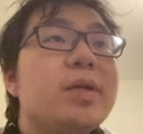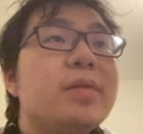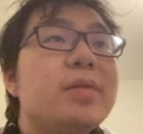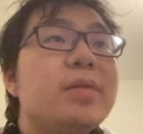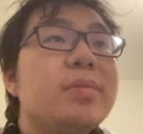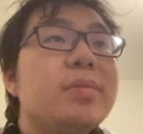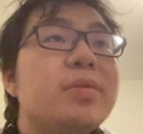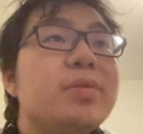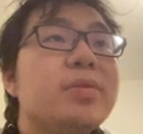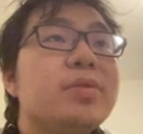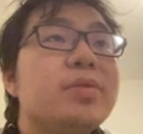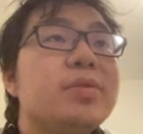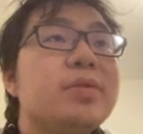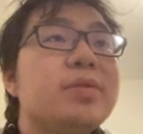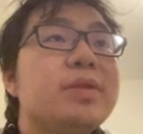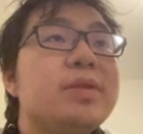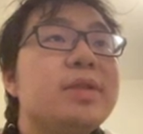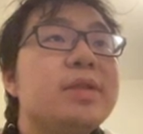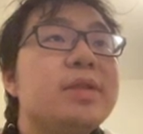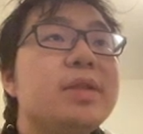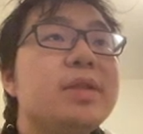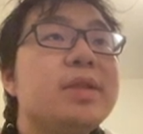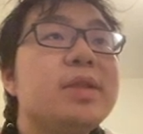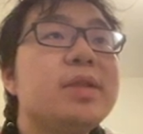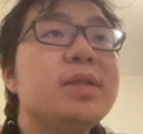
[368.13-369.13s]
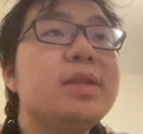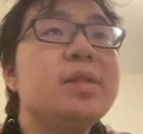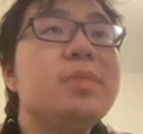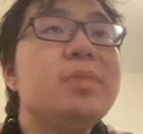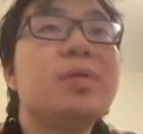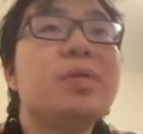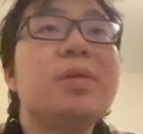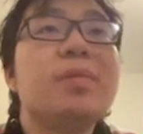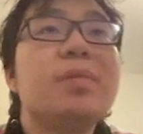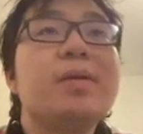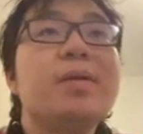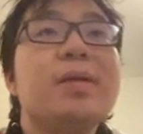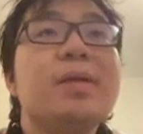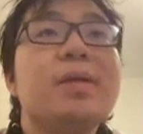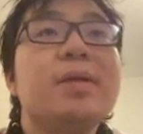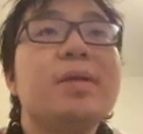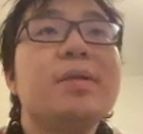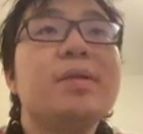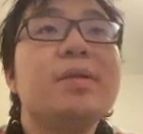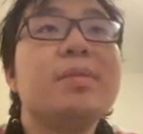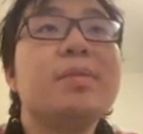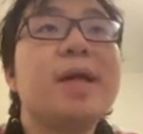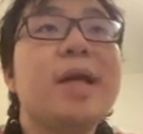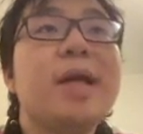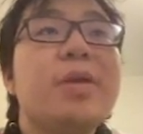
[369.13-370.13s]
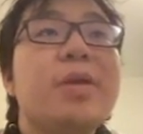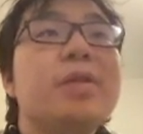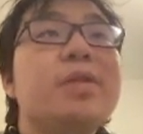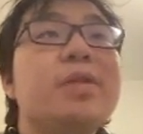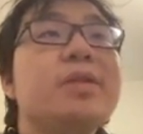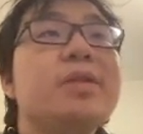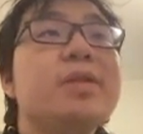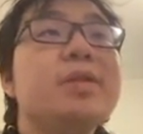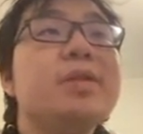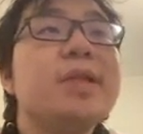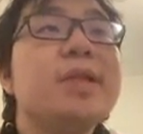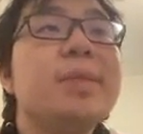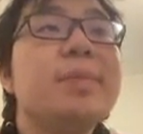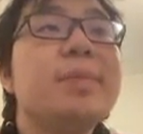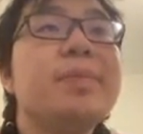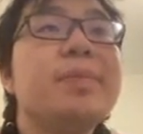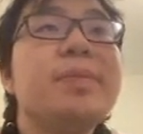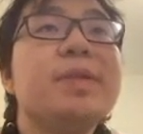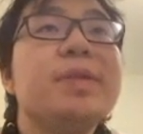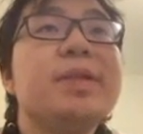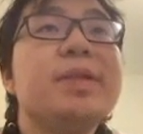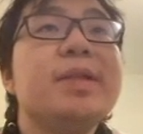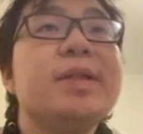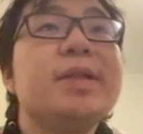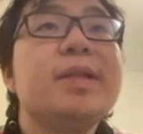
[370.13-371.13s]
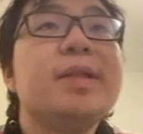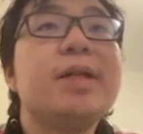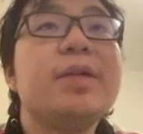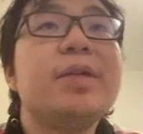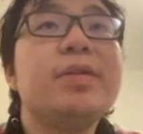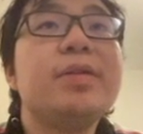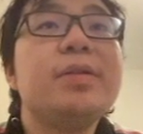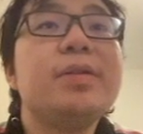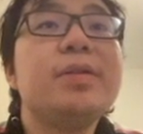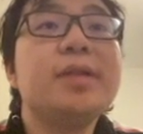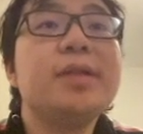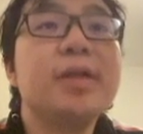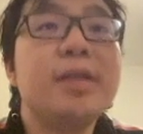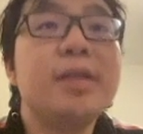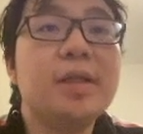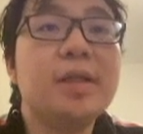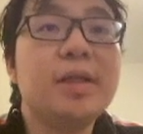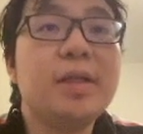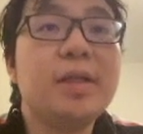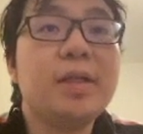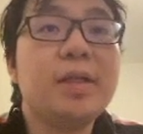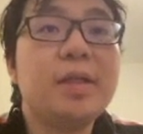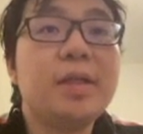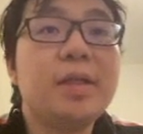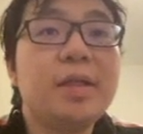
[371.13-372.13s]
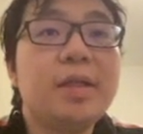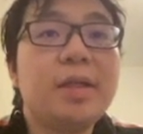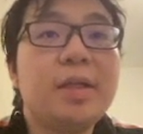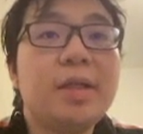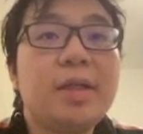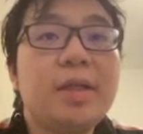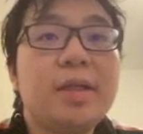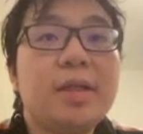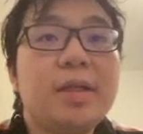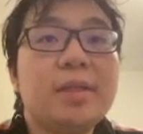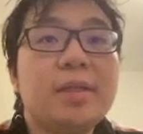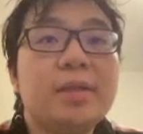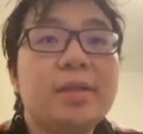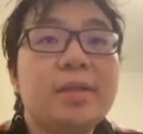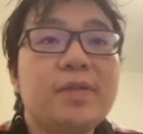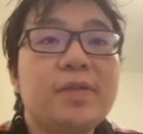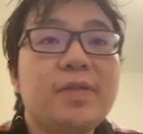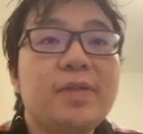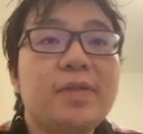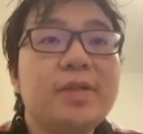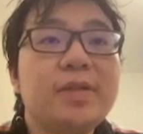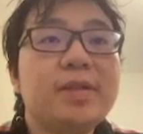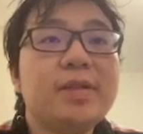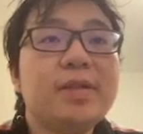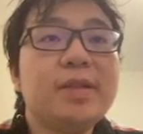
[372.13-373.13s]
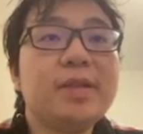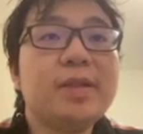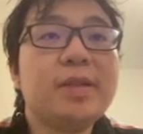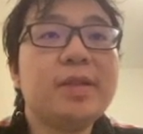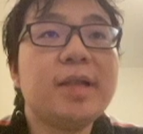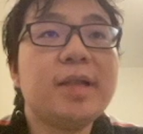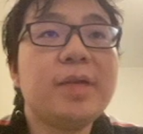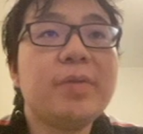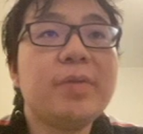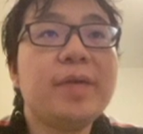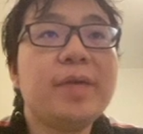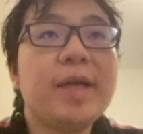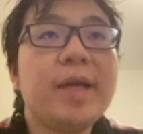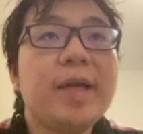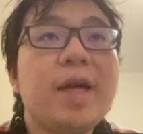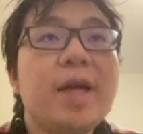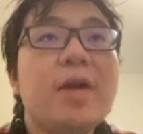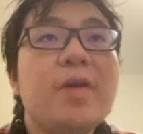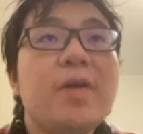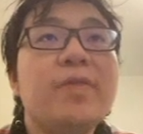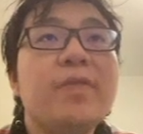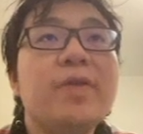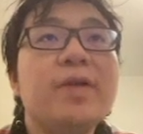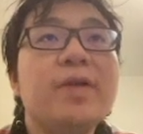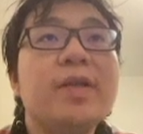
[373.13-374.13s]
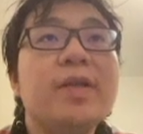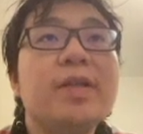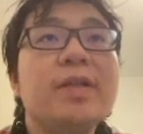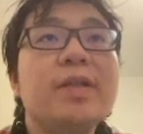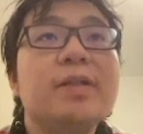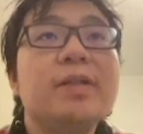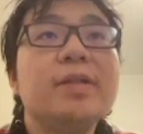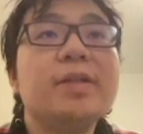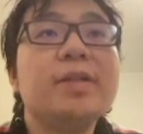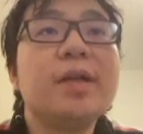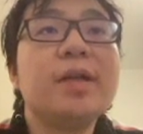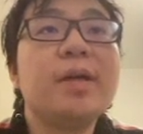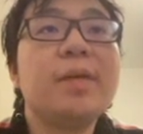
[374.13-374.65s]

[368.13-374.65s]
able to see probably has some errors. Yep, it says errors. And the first thing that we have is,